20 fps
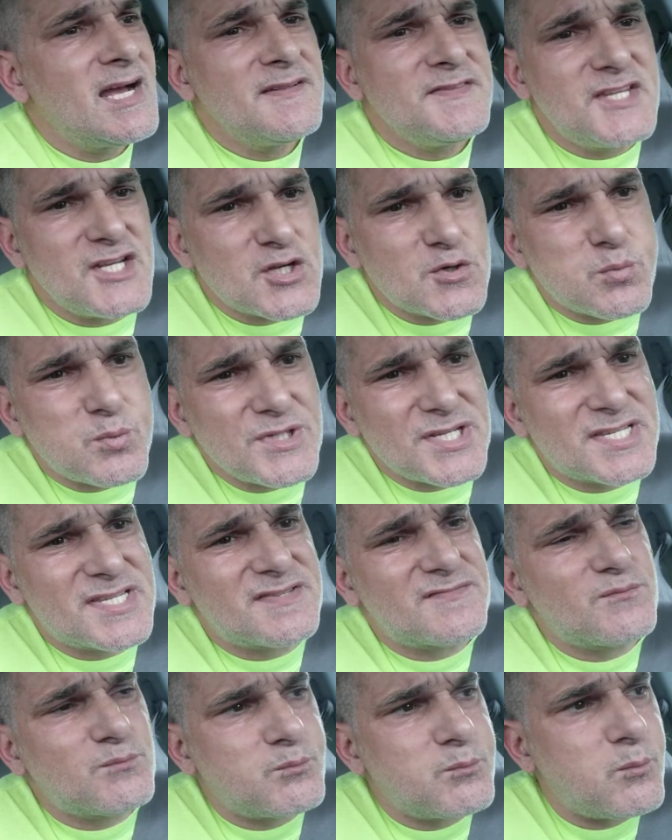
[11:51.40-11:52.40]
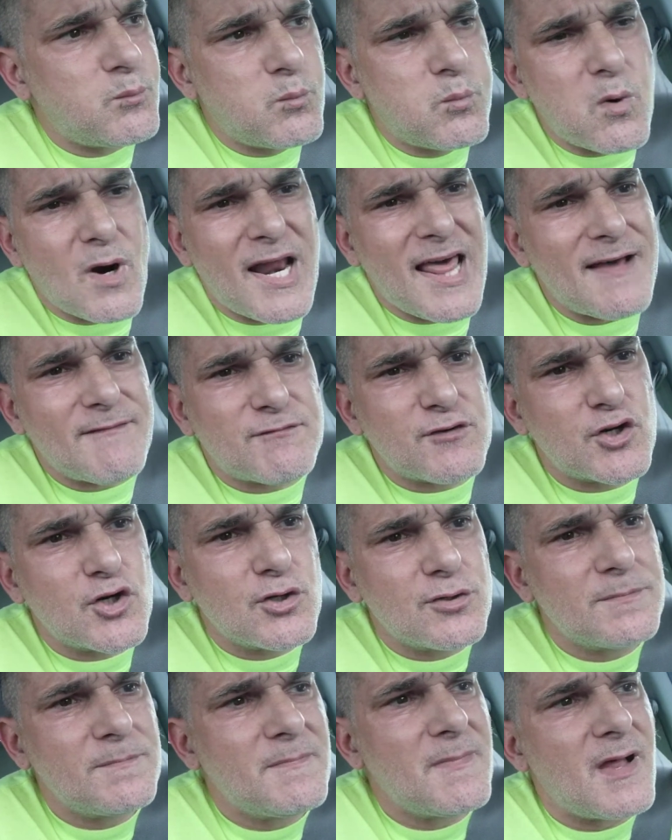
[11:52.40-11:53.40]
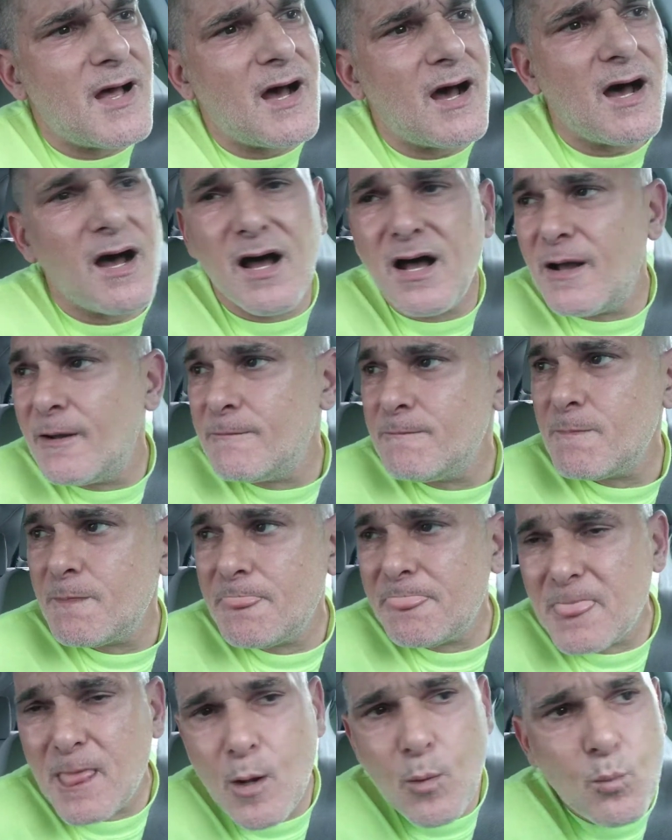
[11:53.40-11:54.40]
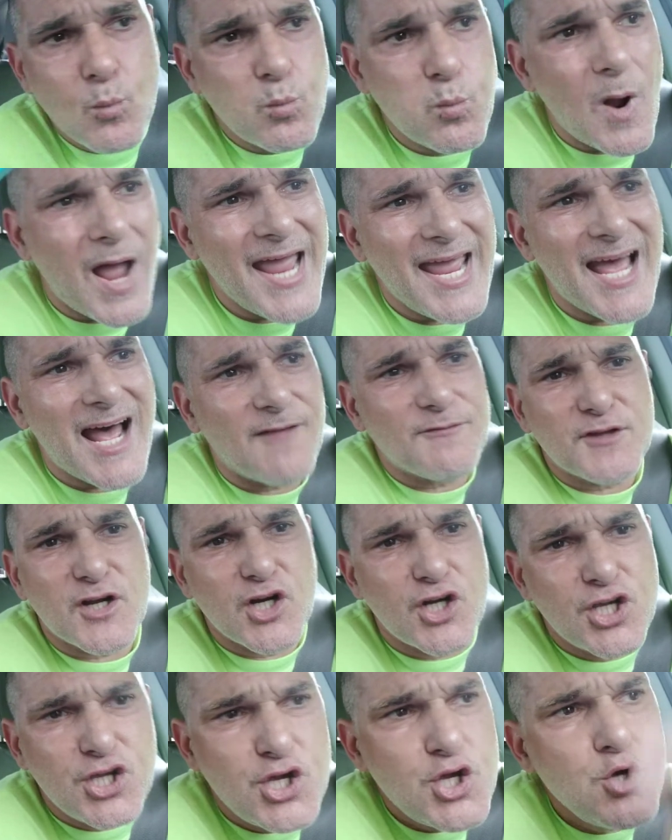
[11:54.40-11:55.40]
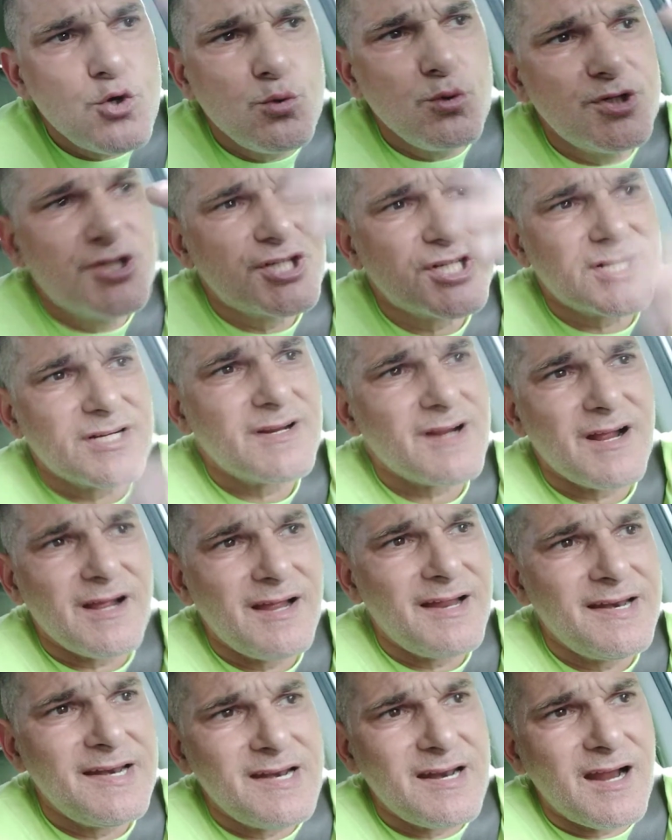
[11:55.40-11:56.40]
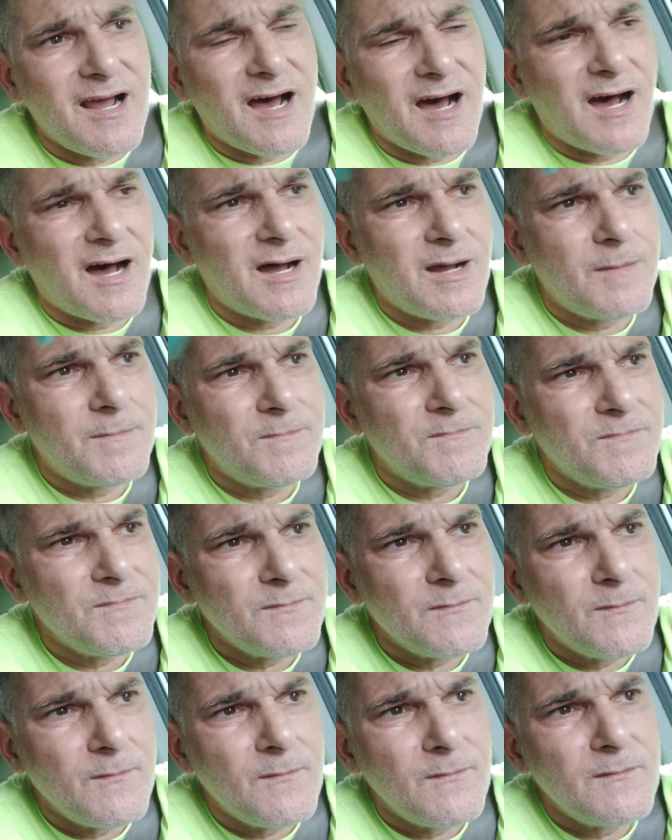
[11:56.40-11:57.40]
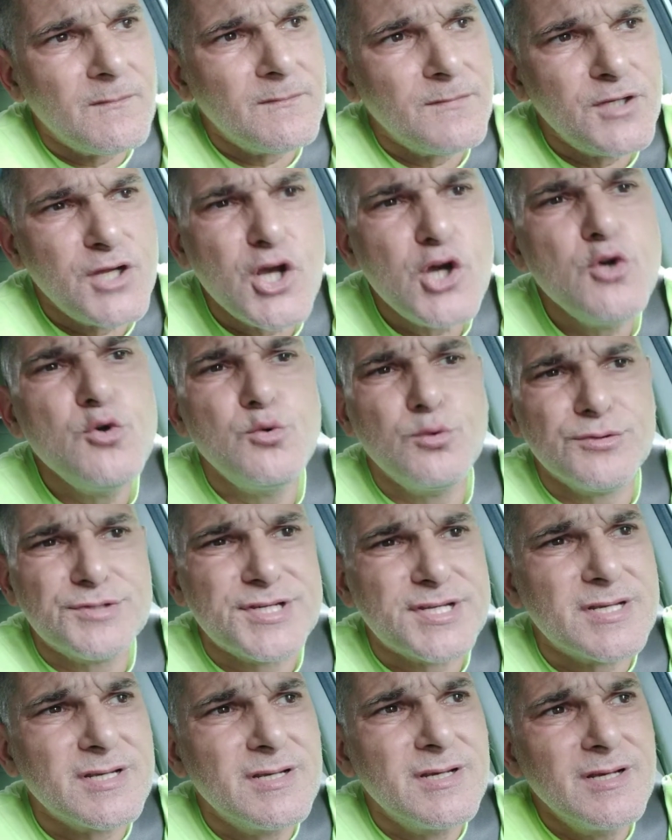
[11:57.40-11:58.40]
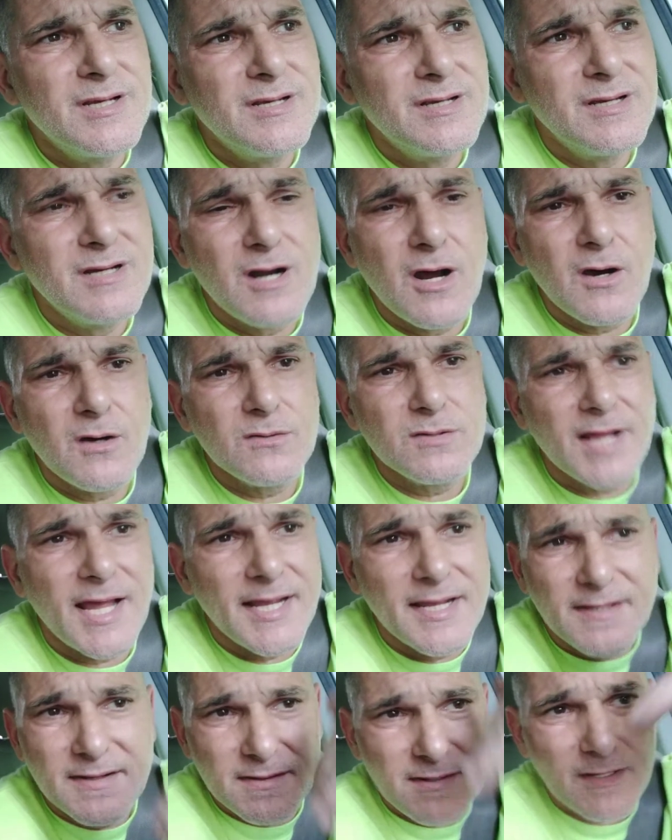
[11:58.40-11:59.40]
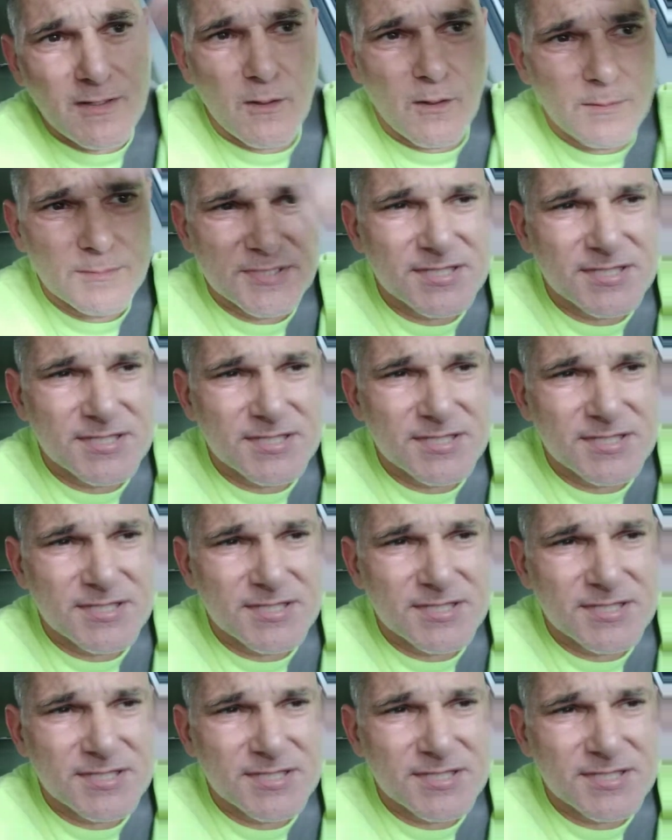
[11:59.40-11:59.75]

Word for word: this was whatever, uh, way out there, huge, um, news. You know, like, you know what I'm